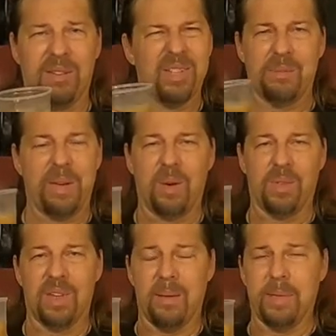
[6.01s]
Doesn't matter
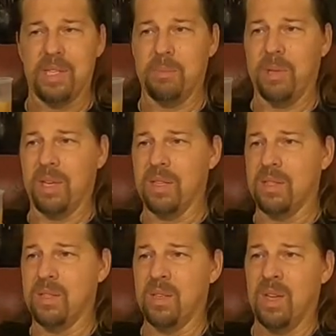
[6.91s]
what time it is
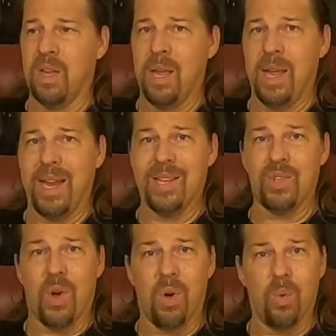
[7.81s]
because
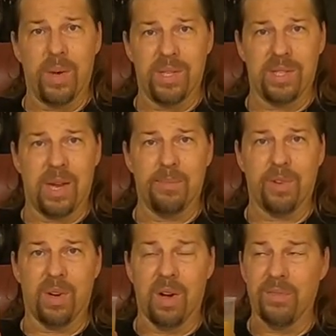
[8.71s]
it's always time
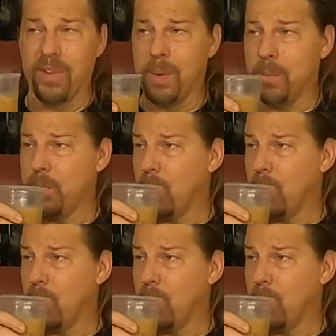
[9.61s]
for coffee.